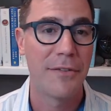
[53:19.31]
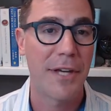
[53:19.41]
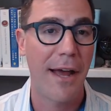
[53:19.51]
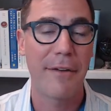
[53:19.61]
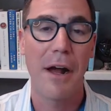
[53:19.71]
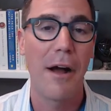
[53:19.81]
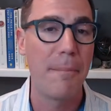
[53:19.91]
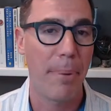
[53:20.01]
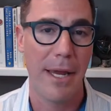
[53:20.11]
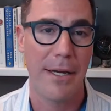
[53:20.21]
to have an
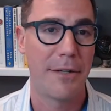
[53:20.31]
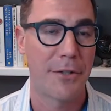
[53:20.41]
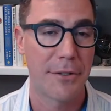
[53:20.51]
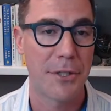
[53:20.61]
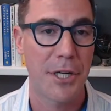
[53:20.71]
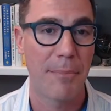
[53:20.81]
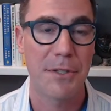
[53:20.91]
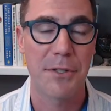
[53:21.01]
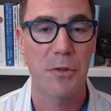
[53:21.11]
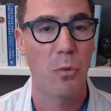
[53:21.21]
unpaid internship
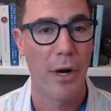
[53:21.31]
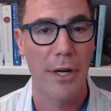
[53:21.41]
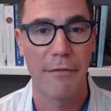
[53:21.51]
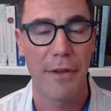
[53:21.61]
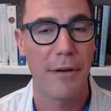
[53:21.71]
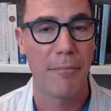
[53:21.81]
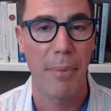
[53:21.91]
this is one of the